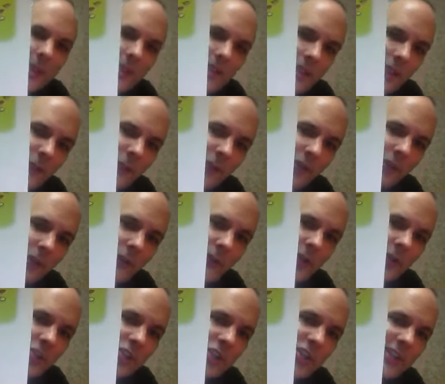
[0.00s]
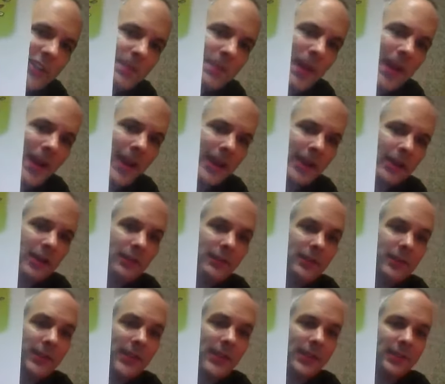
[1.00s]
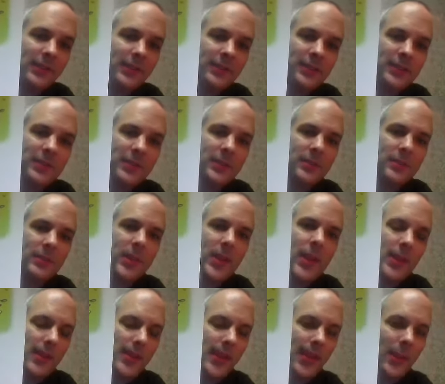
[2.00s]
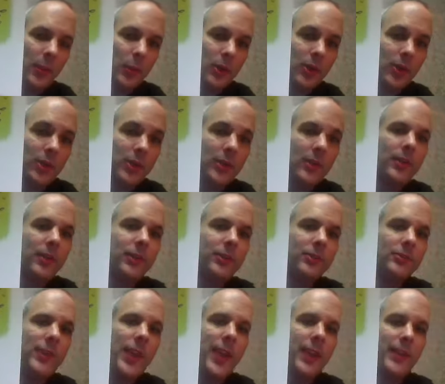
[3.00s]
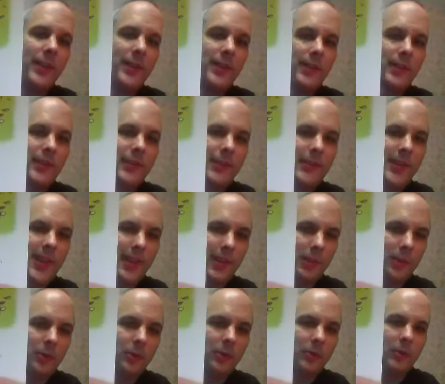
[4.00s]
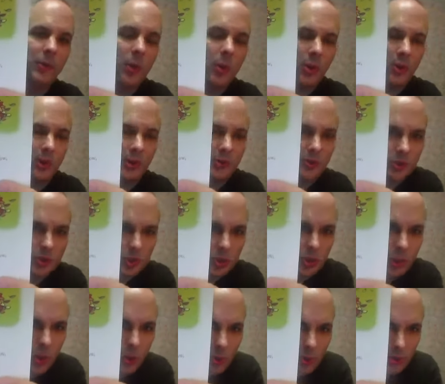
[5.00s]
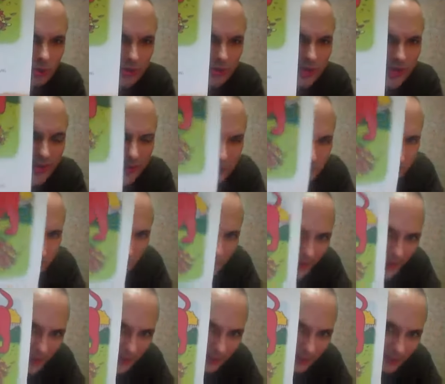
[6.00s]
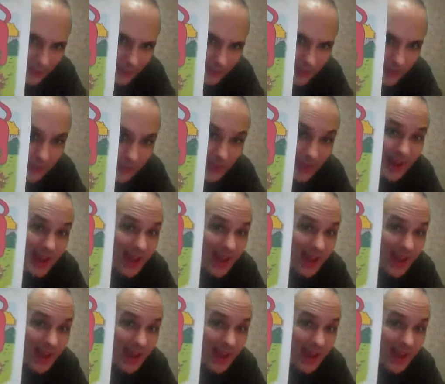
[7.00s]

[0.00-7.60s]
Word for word: Clifford finished his pile of leaves. They were red, yellow, orange, gold, and brown.